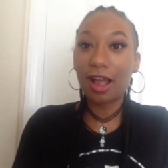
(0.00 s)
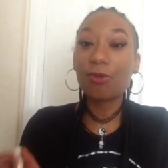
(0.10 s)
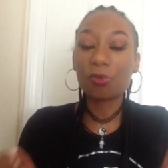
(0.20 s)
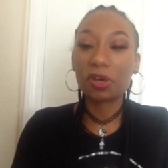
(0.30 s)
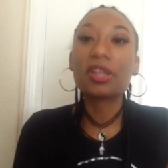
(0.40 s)
I
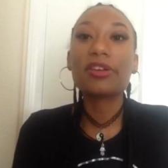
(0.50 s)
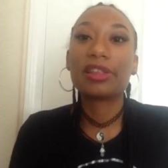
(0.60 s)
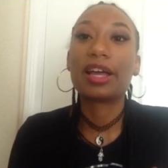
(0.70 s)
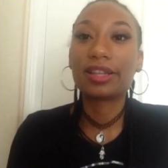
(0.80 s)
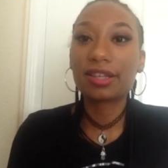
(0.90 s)
really
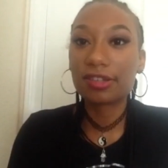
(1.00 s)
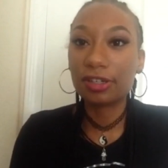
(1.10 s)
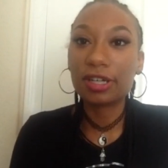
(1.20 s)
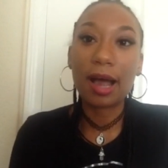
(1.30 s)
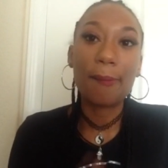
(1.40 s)
like this
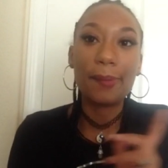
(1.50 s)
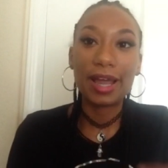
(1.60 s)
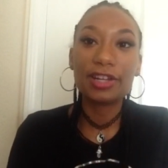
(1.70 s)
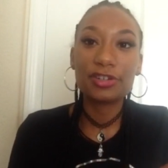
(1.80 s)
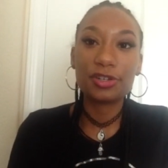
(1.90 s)
look. I
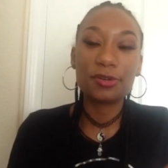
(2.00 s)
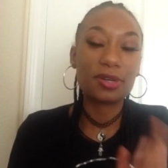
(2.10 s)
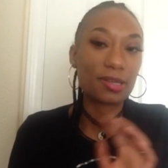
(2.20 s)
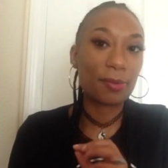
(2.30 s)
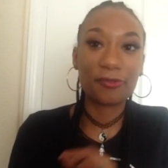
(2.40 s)
might do
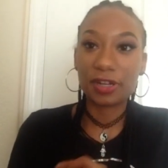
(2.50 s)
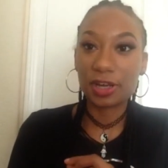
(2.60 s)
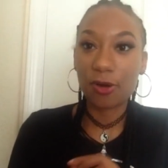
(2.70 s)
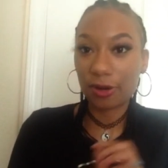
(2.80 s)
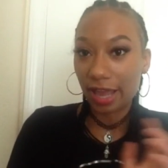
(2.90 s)
a separate
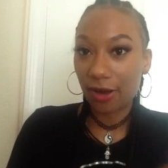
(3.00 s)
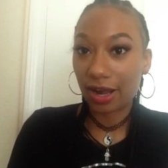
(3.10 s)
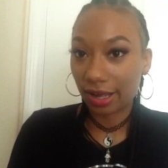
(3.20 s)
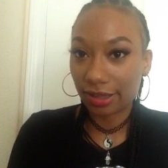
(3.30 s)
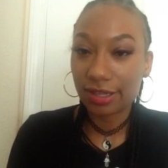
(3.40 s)
video on how
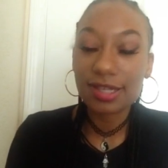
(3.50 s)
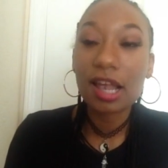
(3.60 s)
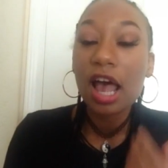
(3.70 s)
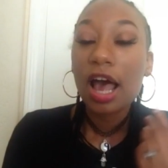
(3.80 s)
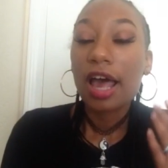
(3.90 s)
I got this
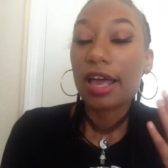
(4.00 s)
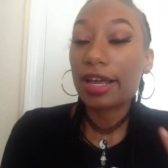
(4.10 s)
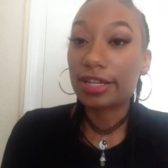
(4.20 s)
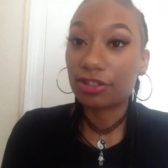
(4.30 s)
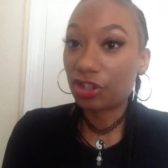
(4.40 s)

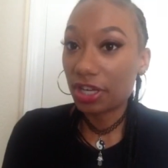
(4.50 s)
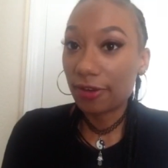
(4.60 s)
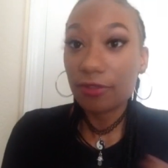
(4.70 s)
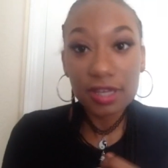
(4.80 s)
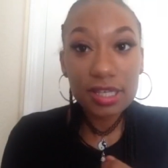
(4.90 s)
and
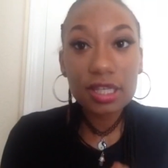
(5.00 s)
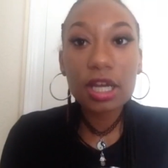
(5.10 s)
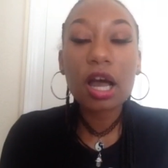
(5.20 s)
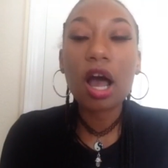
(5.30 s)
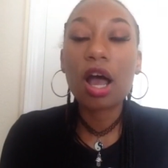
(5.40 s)
achieve this
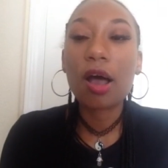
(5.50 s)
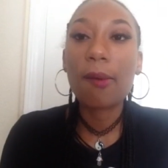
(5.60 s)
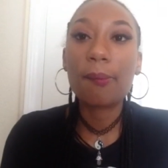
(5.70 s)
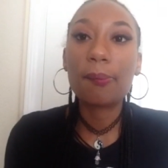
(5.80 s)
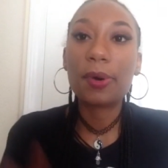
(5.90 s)
look,
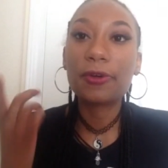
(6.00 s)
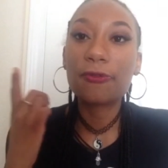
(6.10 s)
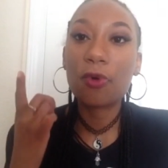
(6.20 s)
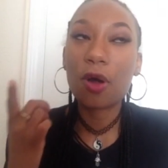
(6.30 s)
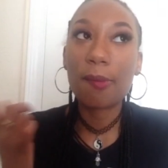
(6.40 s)
but
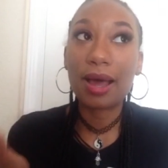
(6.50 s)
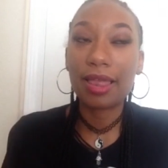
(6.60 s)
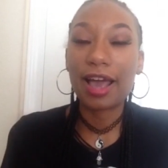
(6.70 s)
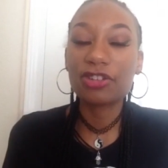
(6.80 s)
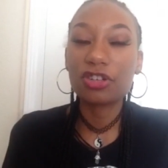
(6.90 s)
for my
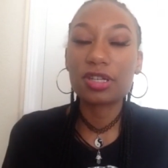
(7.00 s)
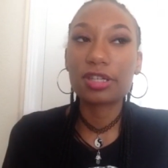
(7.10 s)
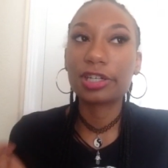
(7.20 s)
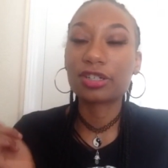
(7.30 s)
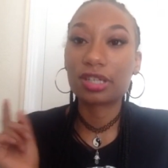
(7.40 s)
lashes,
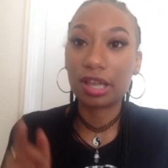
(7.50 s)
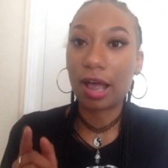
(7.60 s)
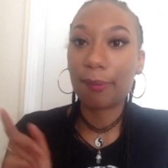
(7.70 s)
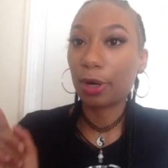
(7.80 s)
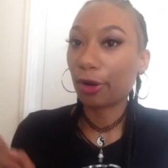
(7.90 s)
they're
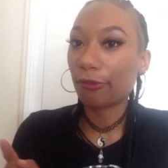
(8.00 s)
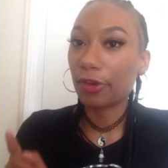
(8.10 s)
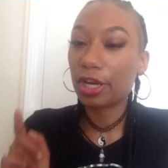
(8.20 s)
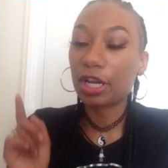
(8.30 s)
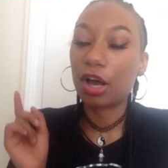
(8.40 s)
Salon
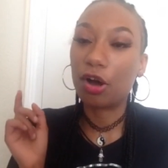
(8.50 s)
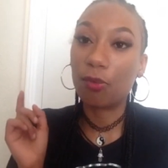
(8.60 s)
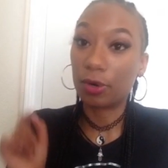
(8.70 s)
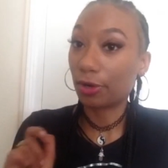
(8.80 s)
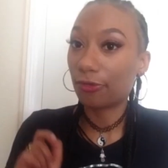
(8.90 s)
Perfect
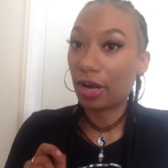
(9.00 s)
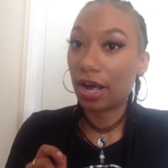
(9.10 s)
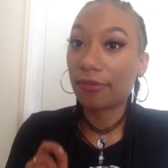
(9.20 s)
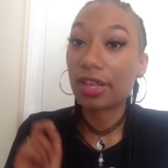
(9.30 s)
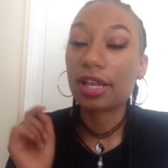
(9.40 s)

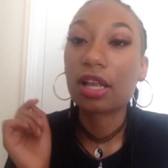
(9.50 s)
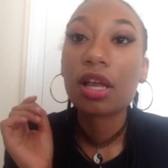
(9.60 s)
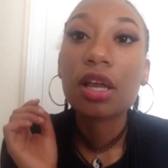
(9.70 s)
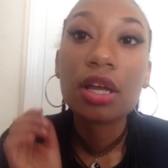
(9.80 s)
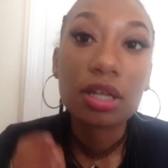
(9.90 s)
105s, and
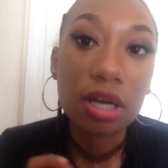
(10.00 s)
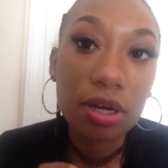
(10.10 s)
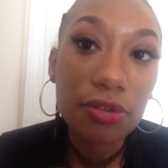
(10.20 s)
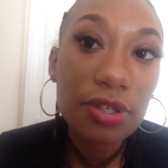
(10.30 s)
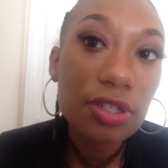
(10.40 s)

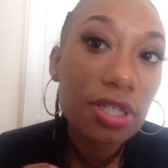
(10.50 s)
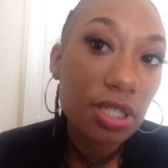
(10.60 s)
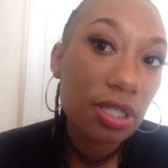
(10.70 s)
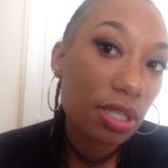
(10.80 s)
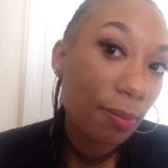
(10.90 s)
y'all, these are
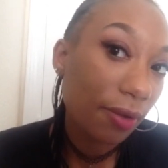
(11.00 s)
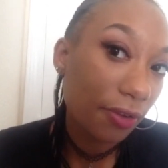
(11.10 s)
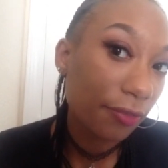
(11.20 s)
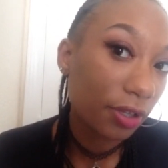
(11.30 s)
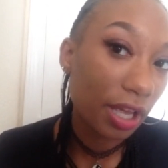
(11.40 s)
seriously my
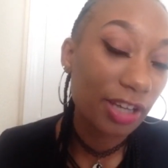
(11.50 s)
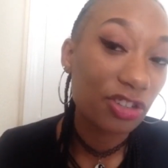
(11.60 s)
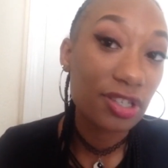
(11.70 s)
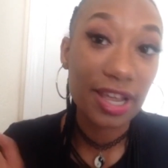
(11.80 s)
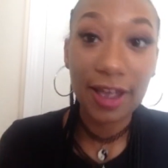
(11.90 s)
favorite
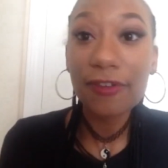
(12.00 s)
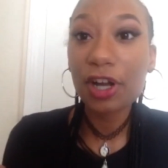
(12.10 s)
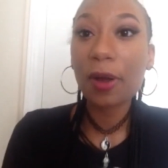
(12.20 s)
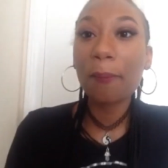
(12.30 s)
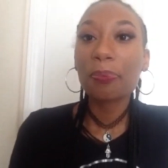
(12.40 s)
lashes
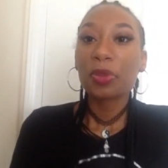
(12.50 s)
ever.